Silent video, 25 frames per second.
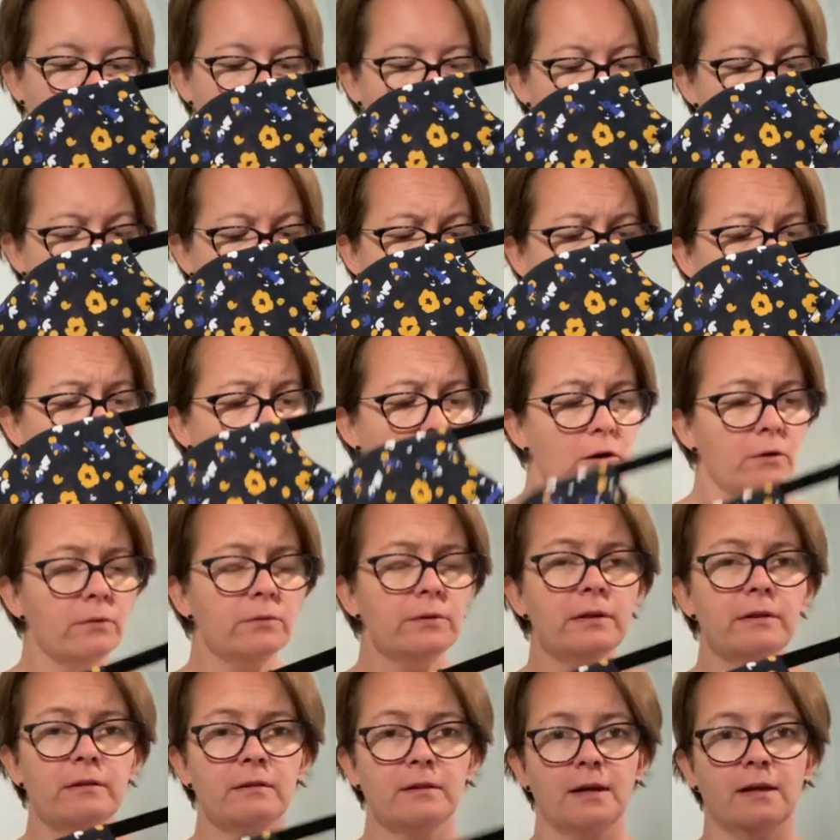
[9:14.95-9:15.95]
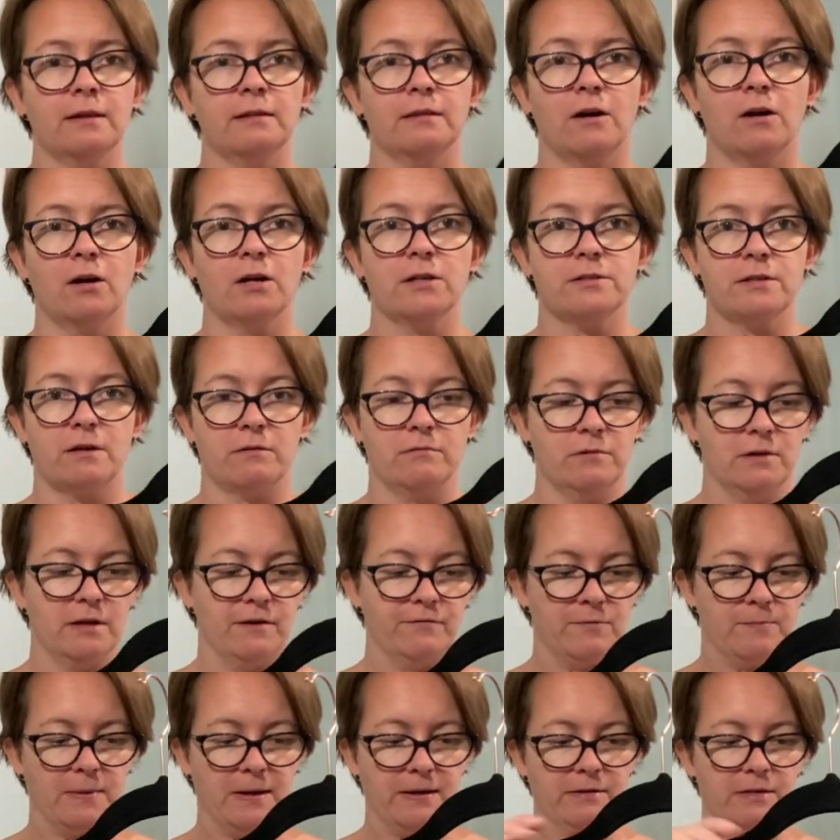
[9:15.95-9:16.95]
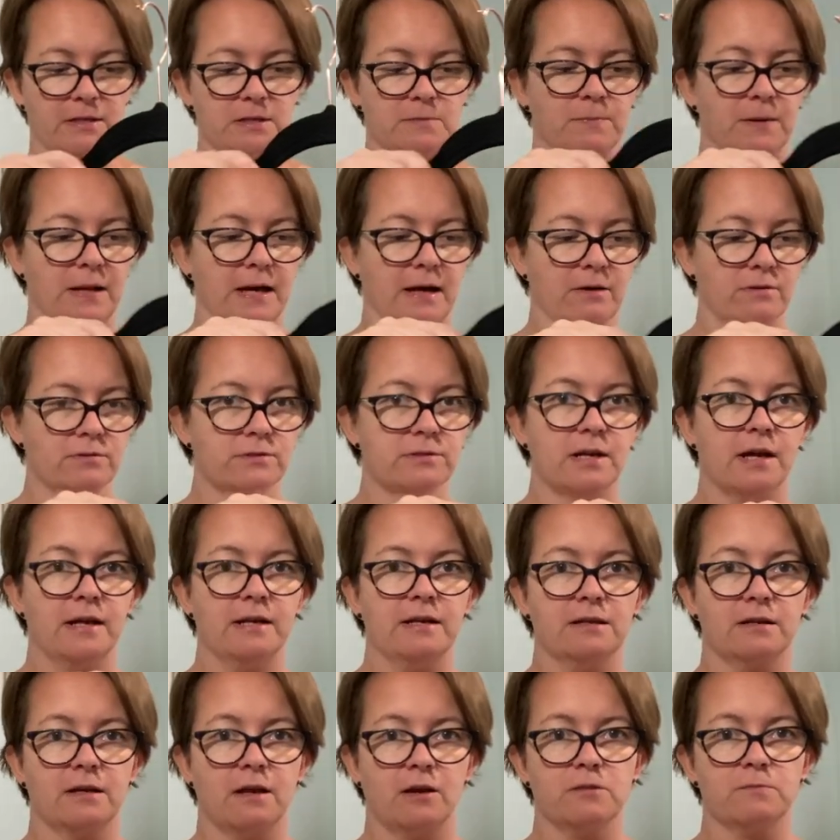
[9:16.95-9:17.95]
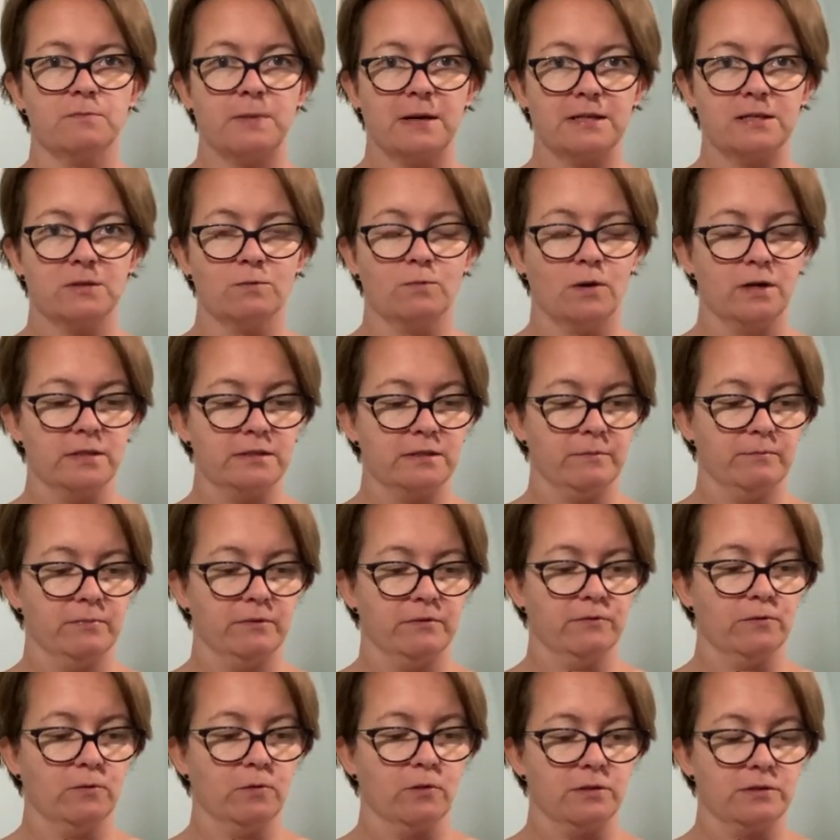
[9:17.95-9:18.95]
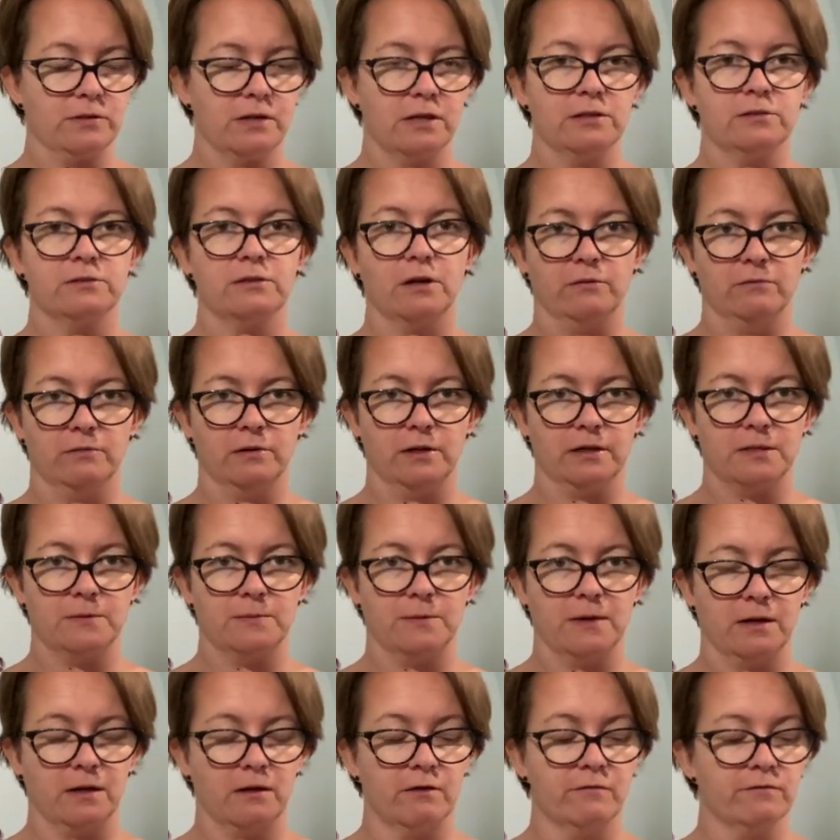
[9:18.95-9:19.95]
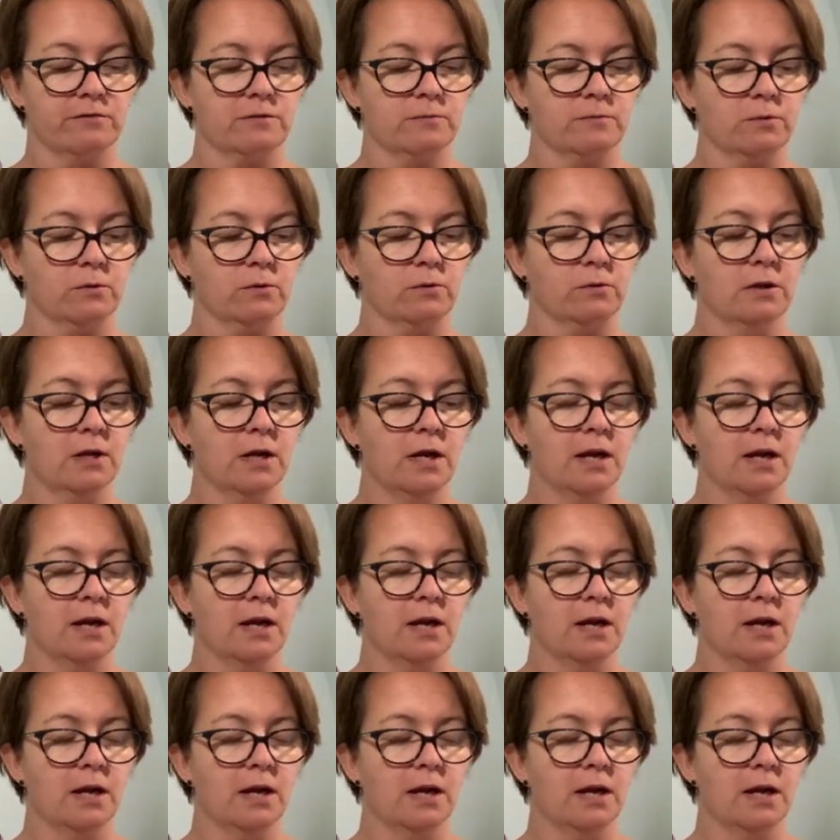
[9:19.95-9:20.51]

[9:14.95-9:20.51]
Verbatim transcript: the only thing that I don't love about this blouse, and it goes back to what I said before, is I don't like to be uncomfortable.